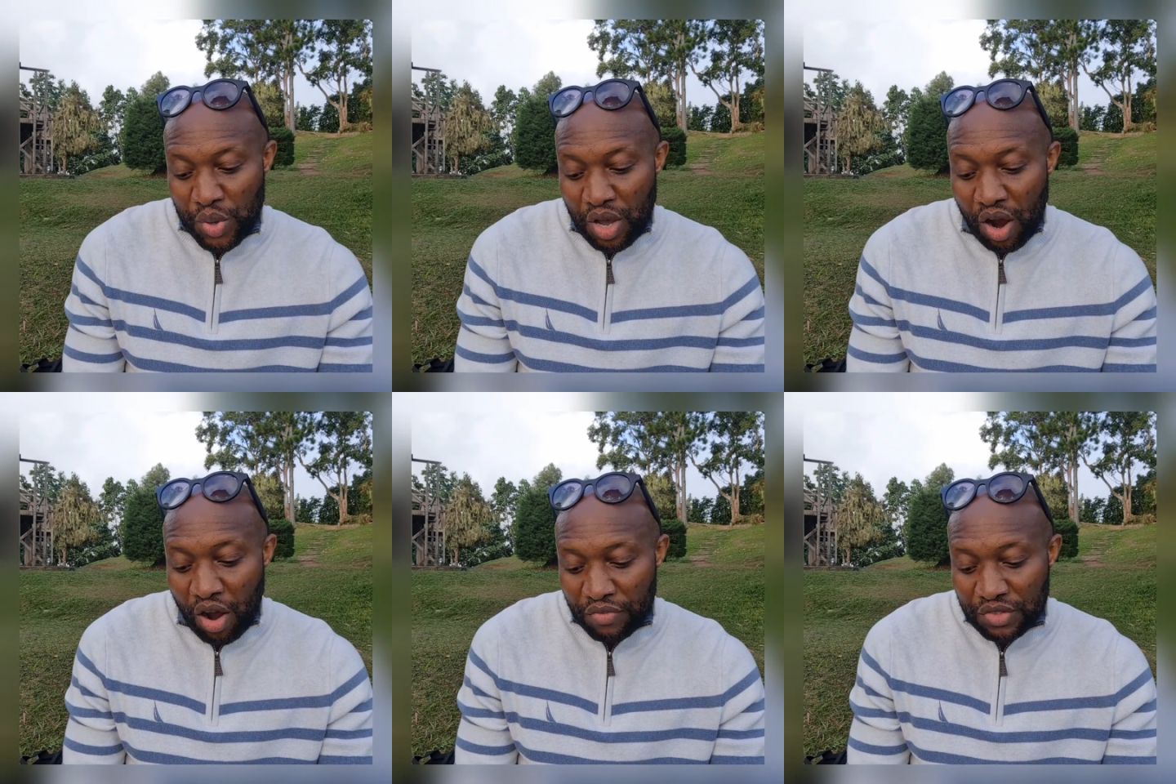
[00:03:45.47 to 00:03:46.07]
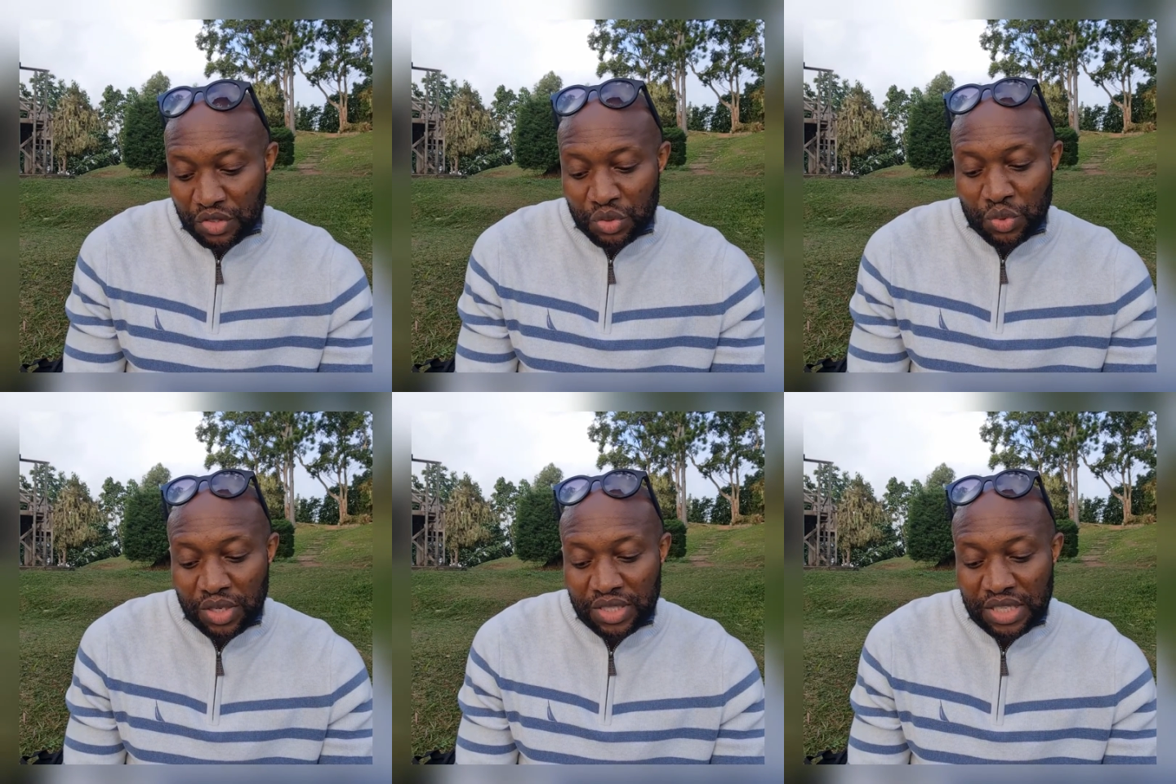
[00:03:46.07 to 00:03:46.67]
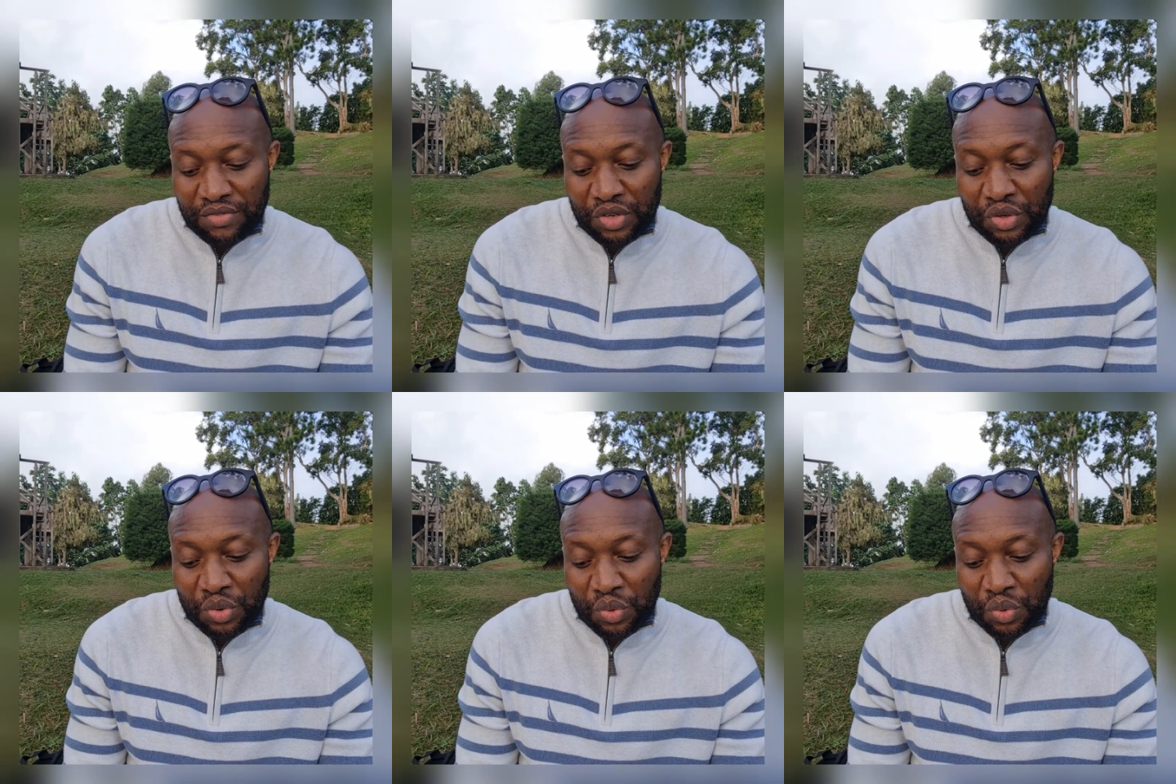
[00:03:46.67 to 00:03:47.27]
we often do not
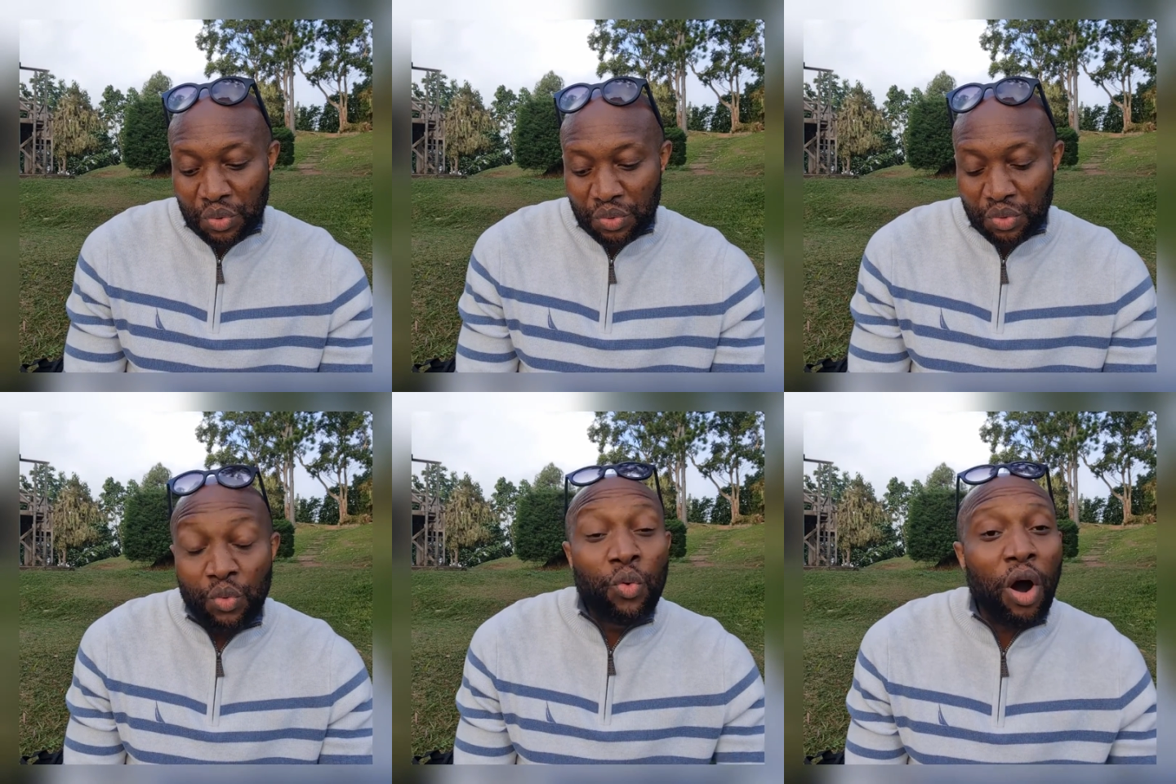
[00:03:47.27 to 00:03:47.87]
even know